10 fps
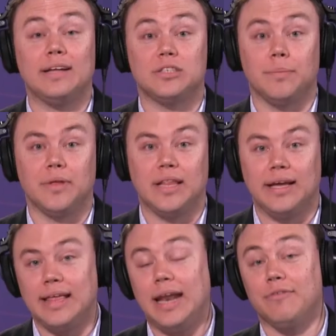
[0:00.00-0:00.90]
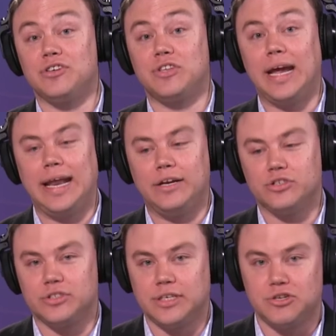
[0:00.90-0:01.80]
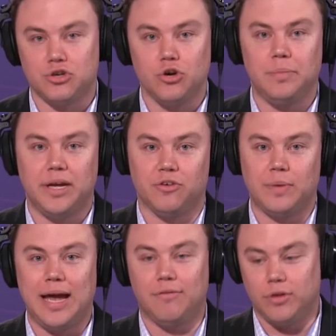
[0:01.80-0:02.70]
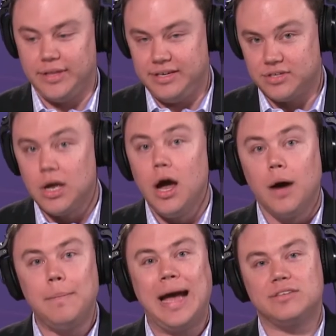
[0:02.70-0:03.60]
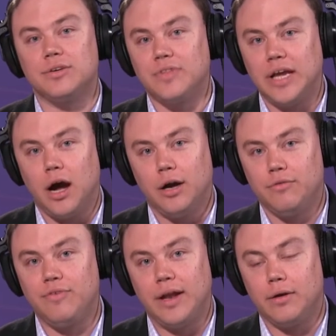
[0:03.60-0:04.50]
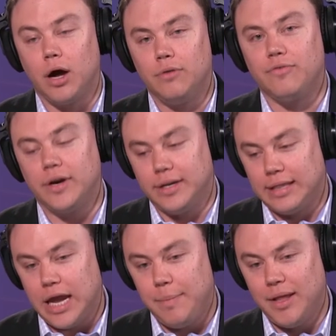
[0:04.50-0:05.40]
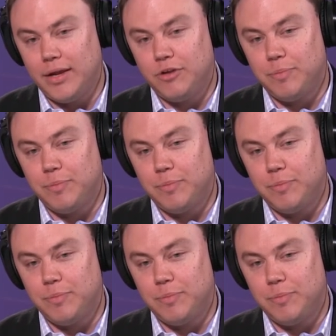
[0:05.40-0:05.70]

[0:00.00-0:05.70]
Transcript: at something like that. Every state agency, too, because we have all these massively unfunded liabilities.